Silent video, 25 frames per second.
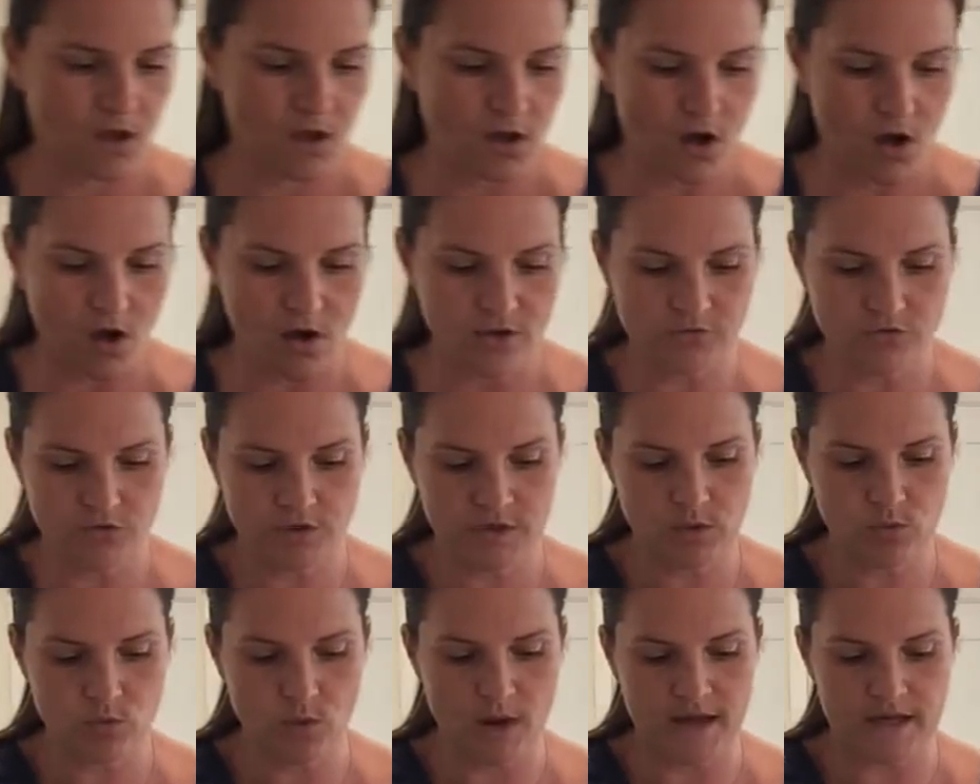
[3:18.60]
I've
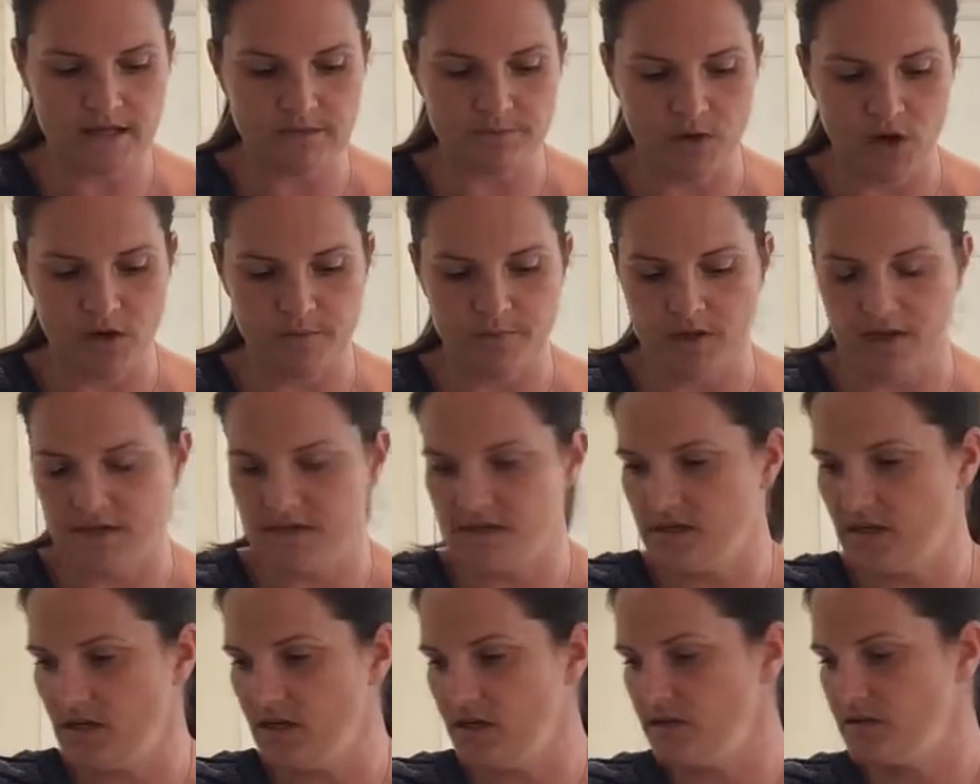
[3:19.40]
already weighed my
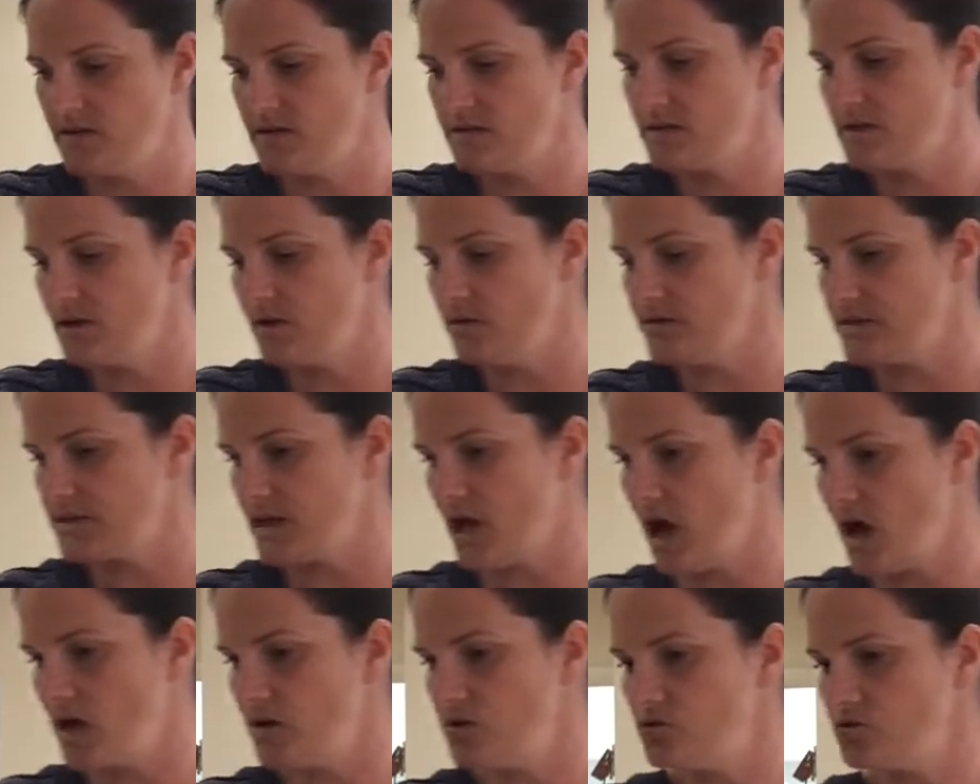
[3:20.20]
butter, so it's
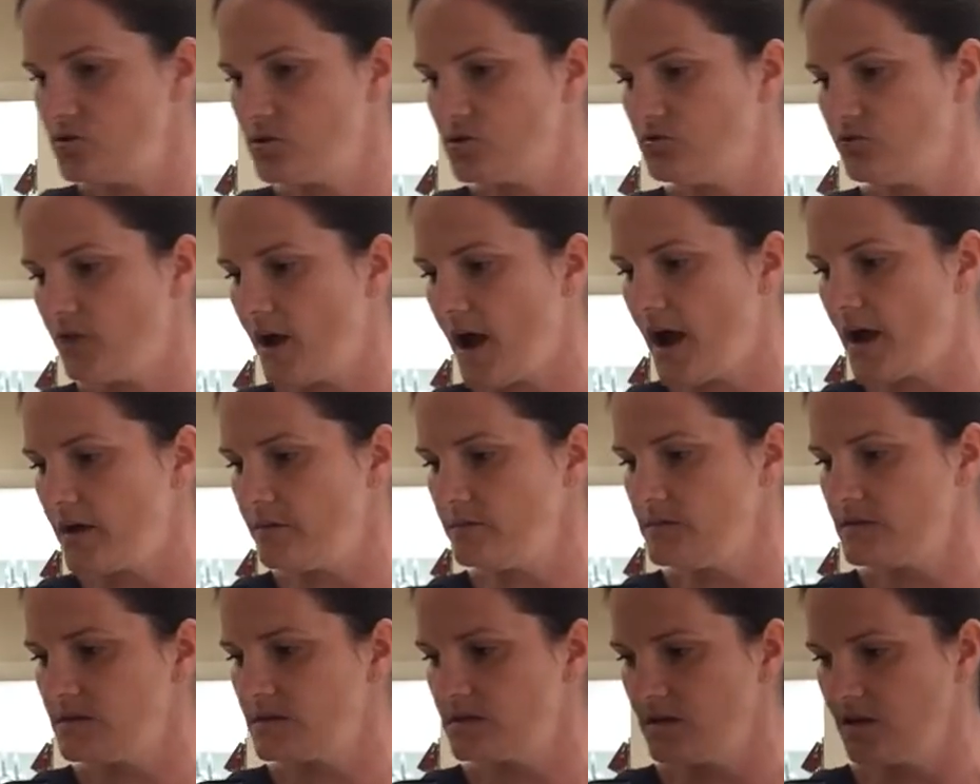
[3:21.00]
100
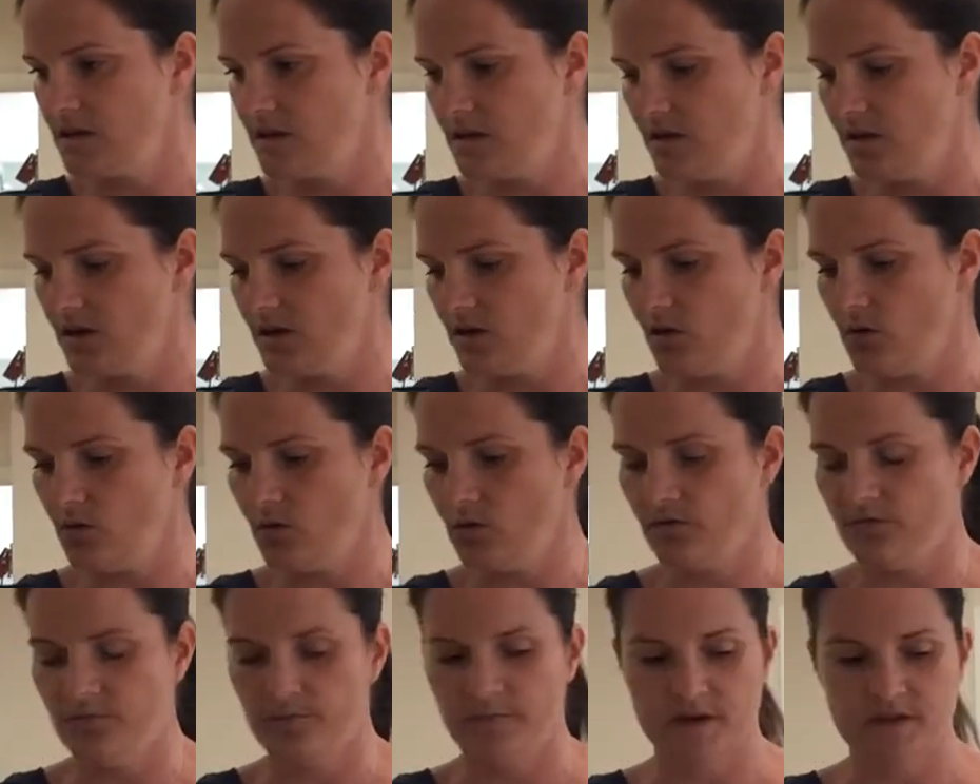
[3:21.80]
grams
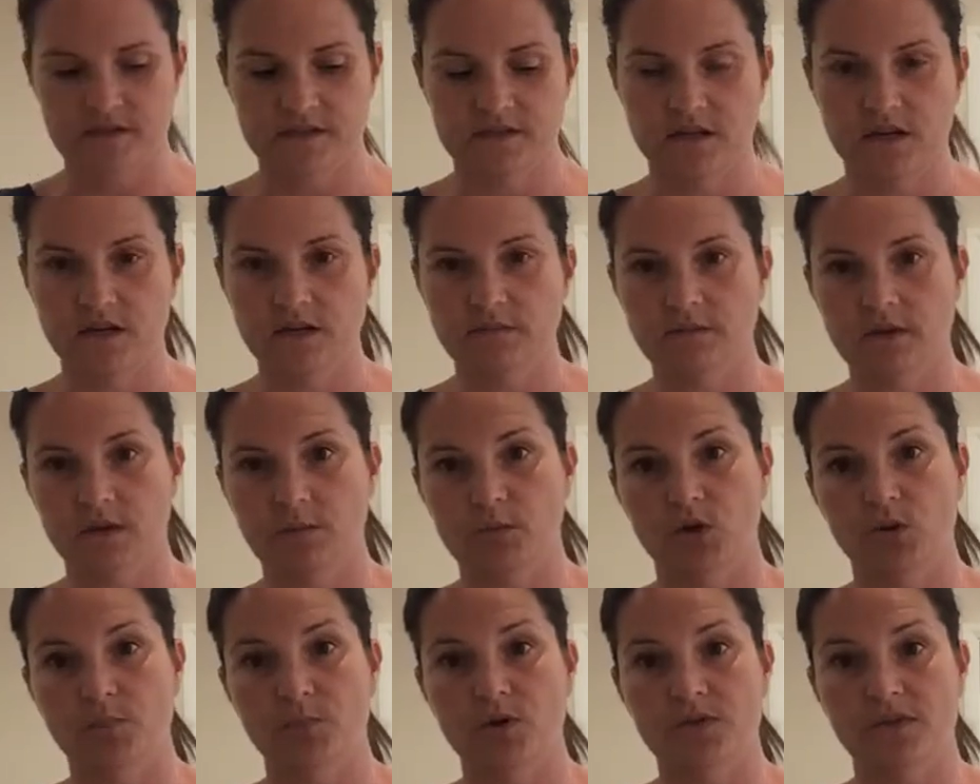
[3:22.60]
of butter. I'm
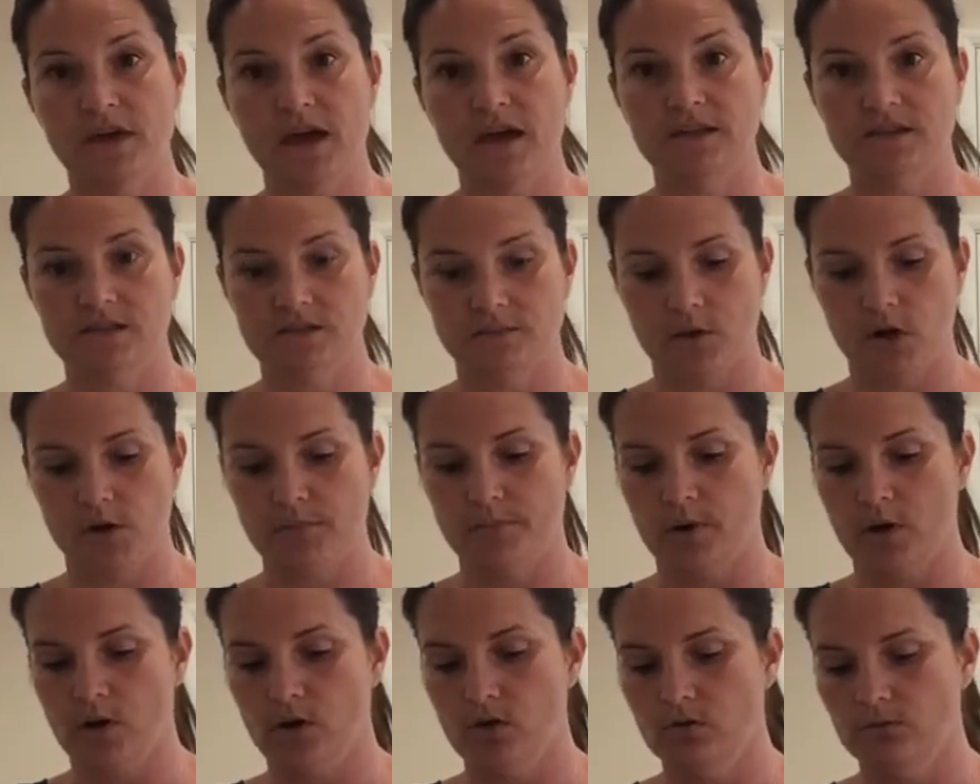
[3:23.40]
going to put that into my
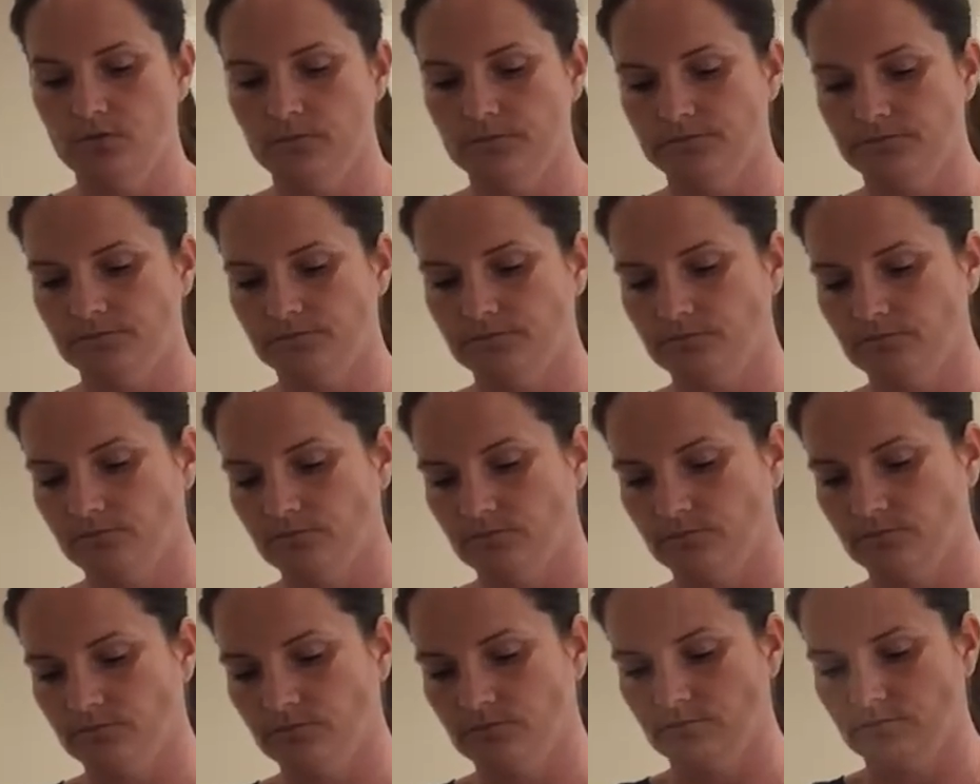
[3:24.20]
bowl.
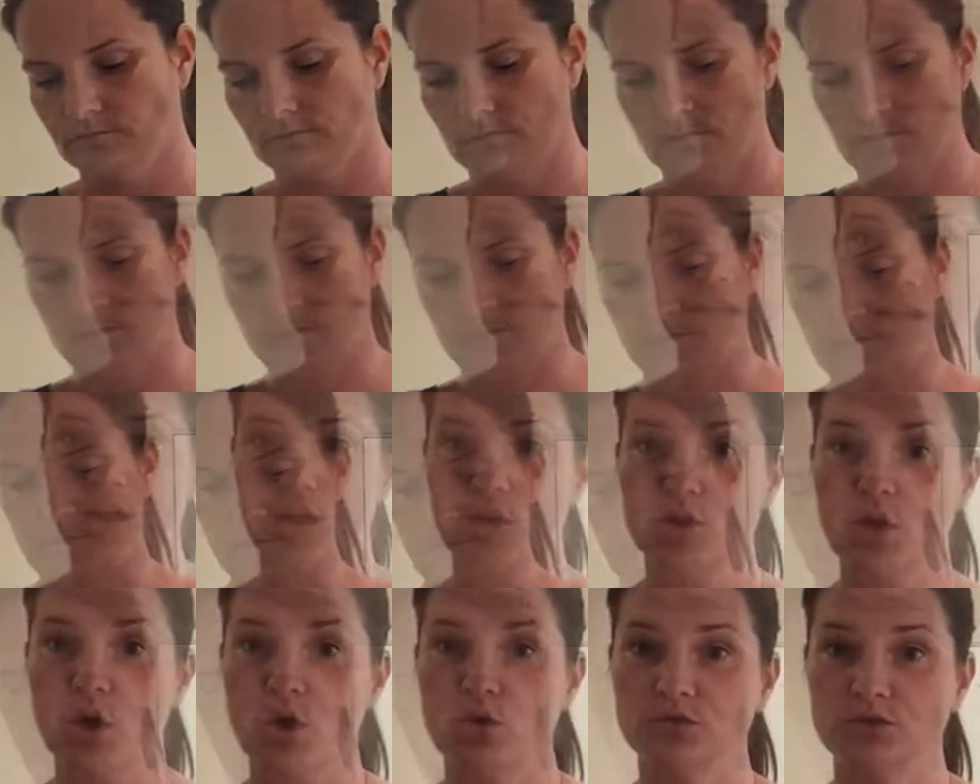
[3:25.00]
And then we need our
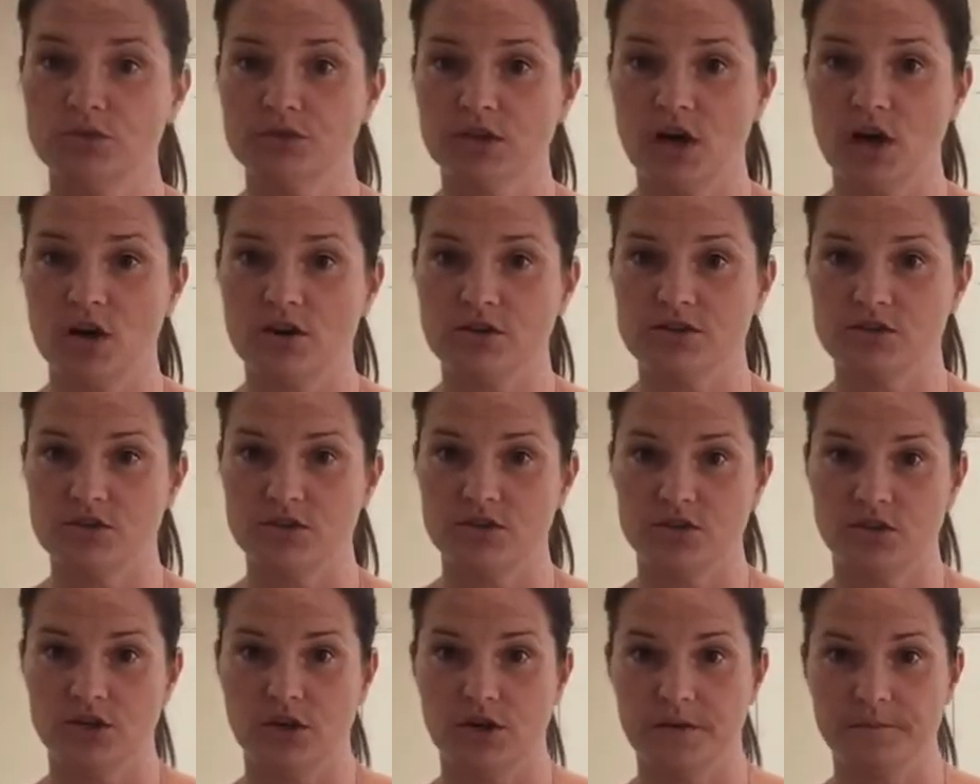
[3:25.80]
golden caster
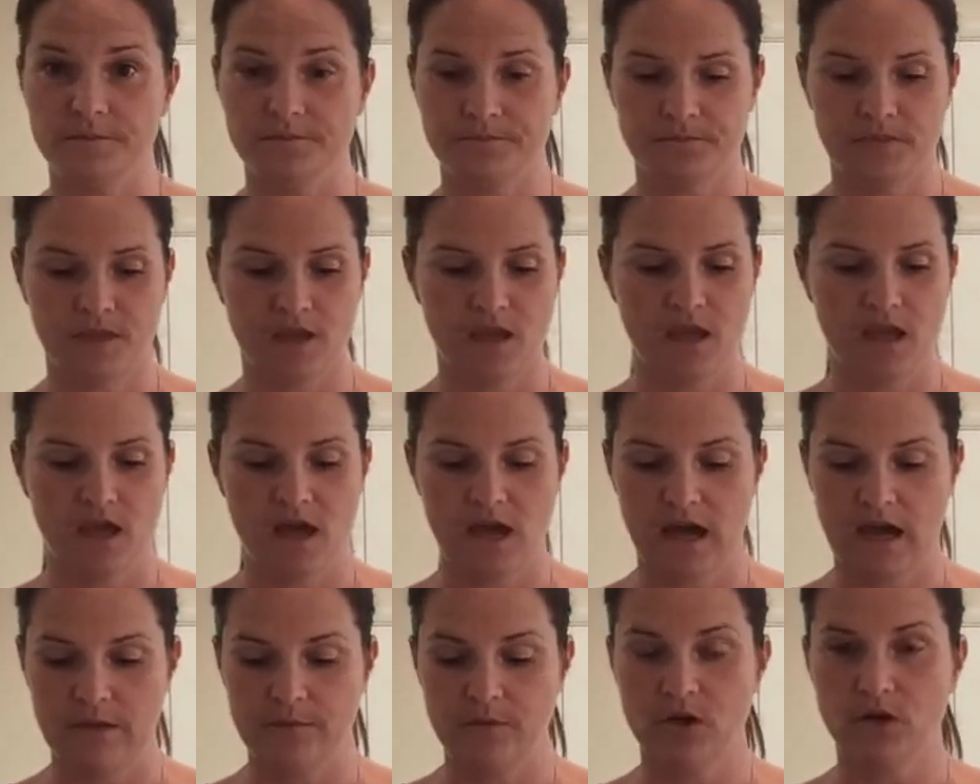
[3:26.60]
sugar.
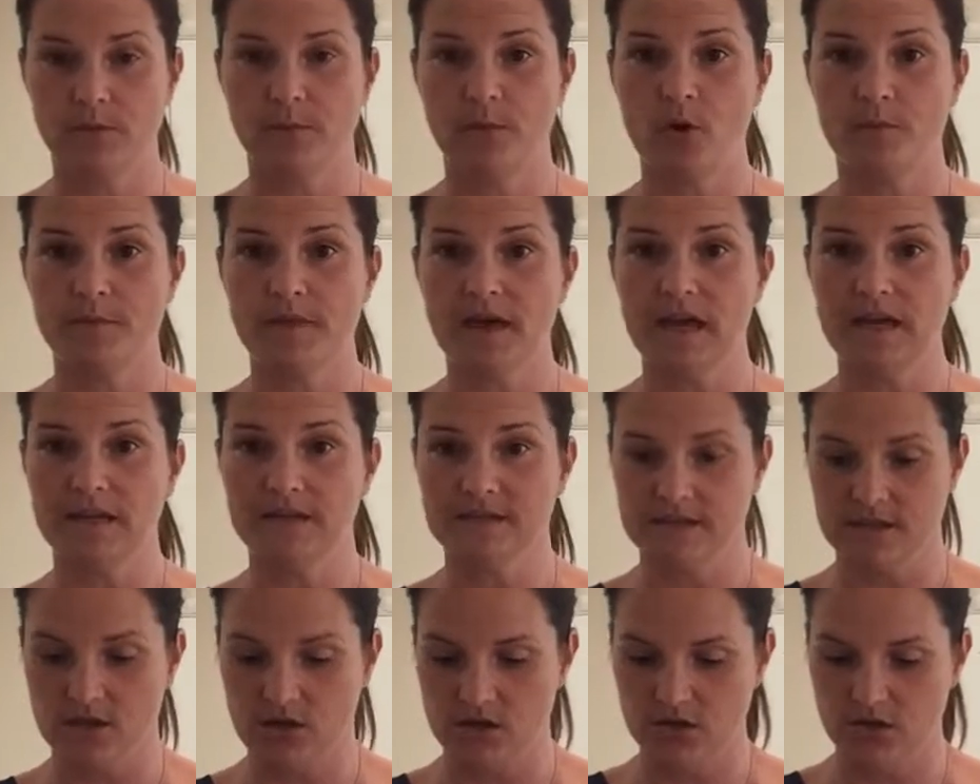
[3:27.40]
I'm going to pop that
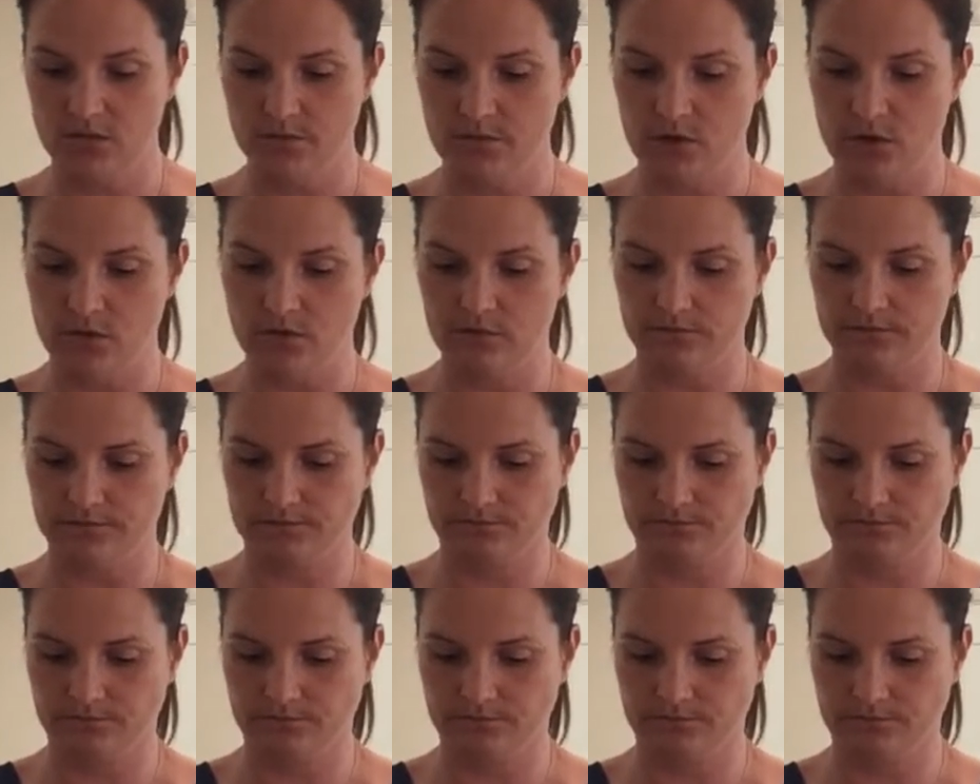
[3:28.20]
inside the bowl.